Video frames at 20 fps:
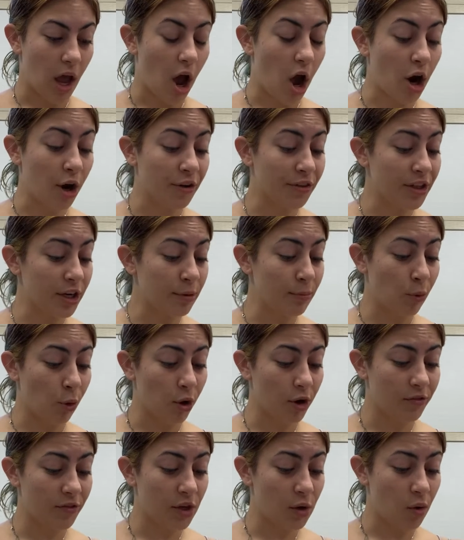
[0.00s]
"Are there
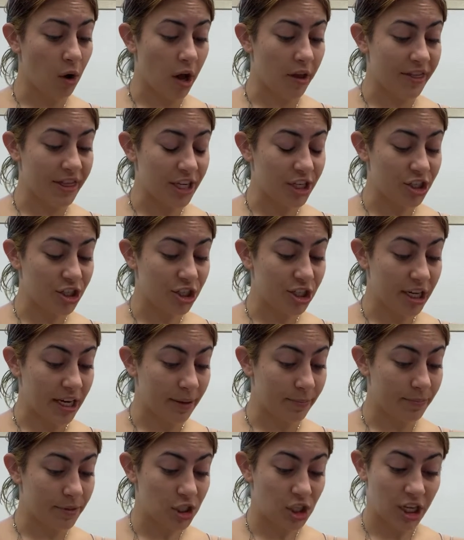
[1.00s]
more of you on this
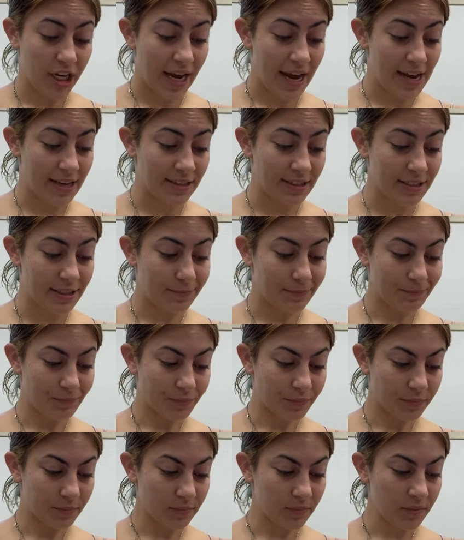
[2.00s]
ship?" she asked.
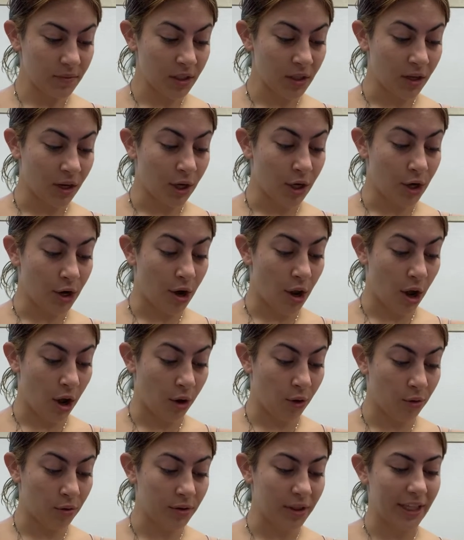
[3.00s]

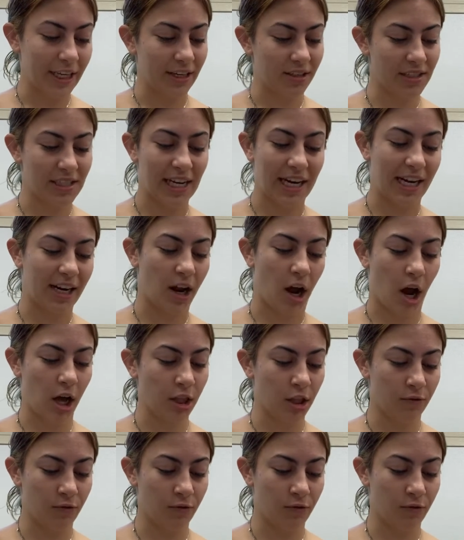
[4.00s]
"No," Leo said in a hollow